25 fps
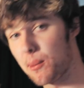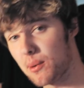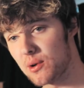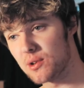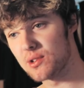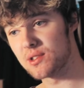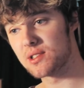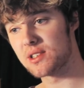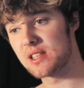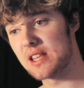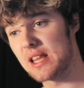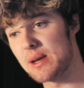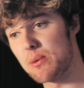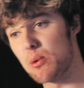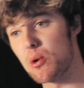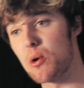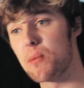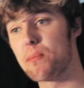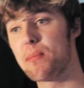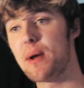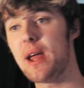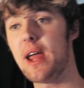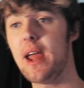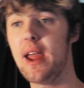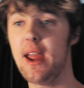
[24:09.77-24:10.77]
because there will
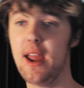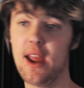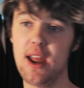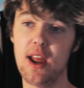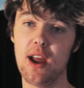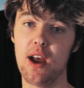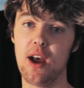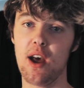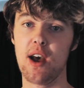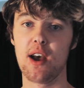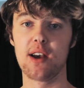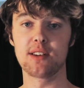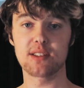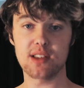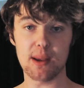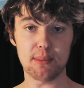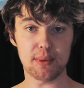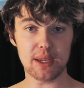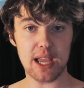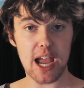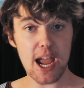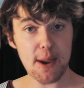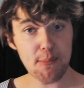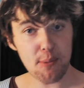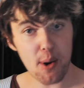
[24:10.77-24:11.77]
be
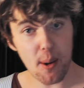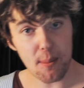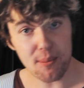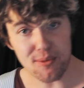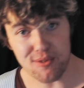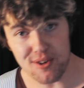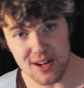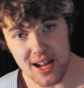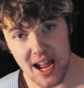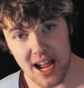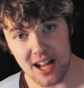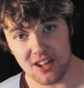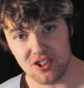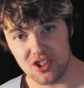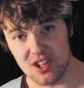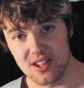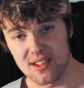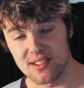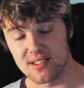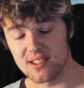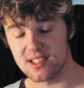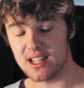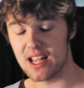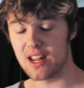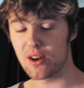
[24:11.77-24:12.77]
some K-pop
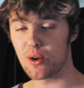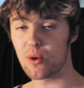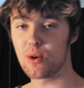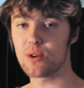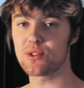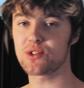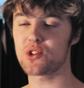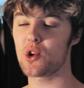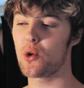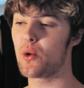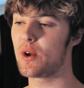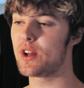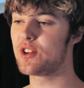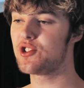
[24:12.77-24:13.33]
reactions and also